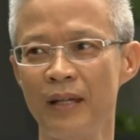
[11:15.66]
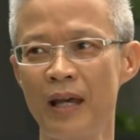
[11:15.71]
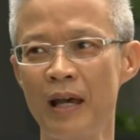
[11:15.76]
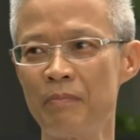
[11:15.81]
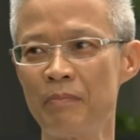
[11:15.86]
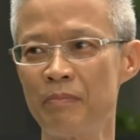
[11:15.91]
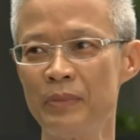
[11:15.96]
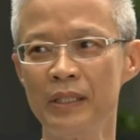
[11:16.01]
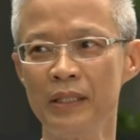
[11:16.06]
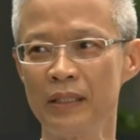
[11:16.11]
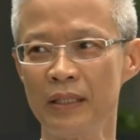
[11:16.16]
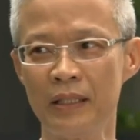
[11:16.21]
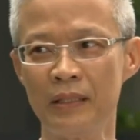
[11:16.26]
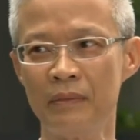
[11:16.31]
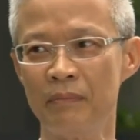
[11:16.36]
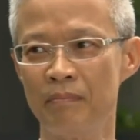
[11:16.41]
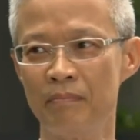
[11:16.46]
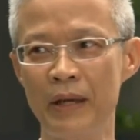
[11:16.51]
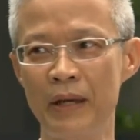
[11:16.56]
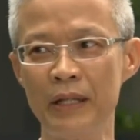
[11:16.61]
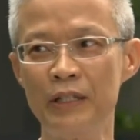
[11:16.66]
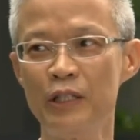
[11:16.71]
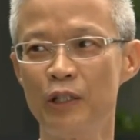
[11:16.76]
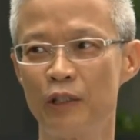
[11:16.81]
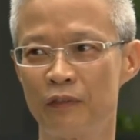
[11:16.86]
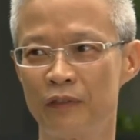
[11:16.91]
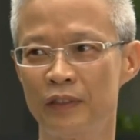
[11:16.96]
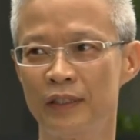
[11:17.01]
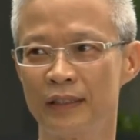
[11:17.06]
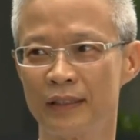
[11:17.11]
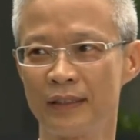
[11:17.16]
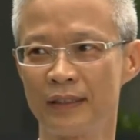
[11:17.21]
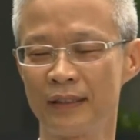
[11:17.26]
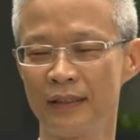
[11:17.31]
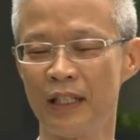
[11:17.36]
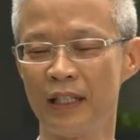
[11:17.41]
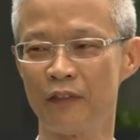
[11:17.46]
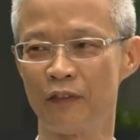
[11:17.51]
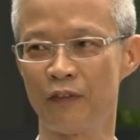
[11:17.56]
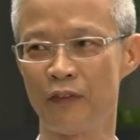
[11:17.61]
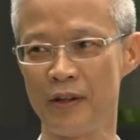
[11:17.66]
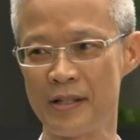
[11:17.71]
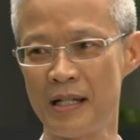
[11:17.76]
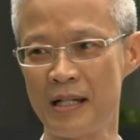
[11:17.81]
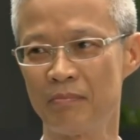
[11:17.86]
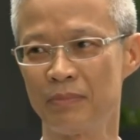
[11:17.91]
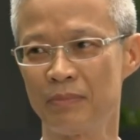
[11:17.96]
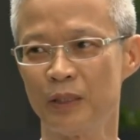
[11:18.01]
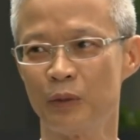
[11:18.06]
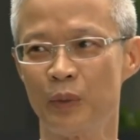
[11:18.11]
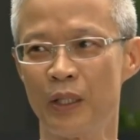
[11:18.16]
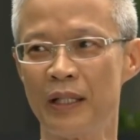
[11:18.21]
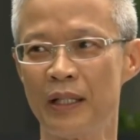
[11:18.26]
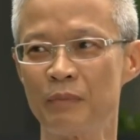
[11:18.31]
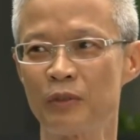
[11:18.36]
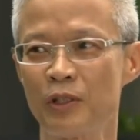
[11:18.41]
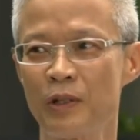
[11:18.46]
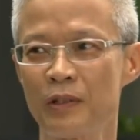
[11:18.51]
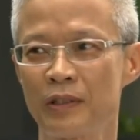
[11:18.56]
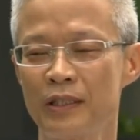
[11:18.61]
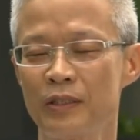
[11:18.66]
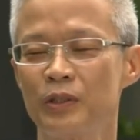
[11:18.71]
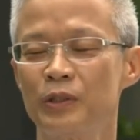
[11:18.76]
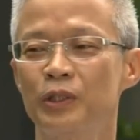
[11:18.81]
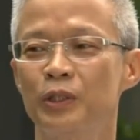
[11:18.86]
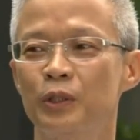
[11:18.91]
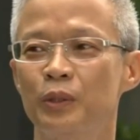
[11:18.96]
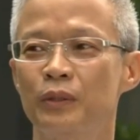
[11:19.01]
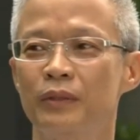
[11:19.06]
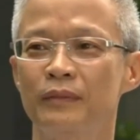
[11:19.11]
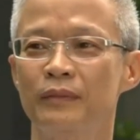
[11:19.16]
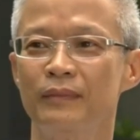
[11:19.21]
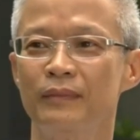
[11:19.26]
happening in many of us. Like, for example, when I'm talking to you,